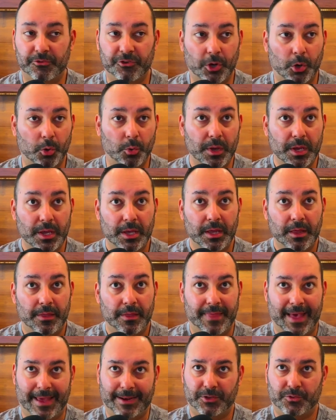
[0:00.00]
So
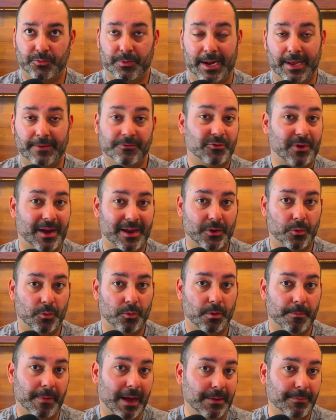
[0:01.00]
that is what I've tried
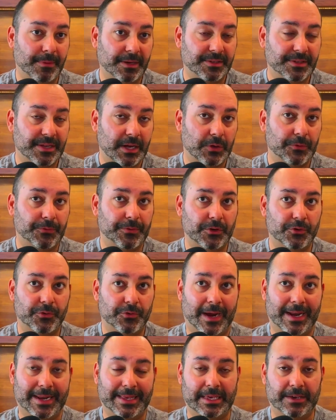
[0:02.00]
to remind myself and
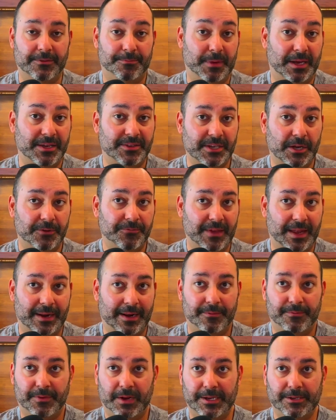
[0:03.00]
try to give myself
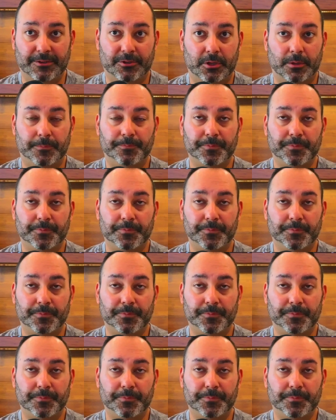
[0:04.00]
that advice.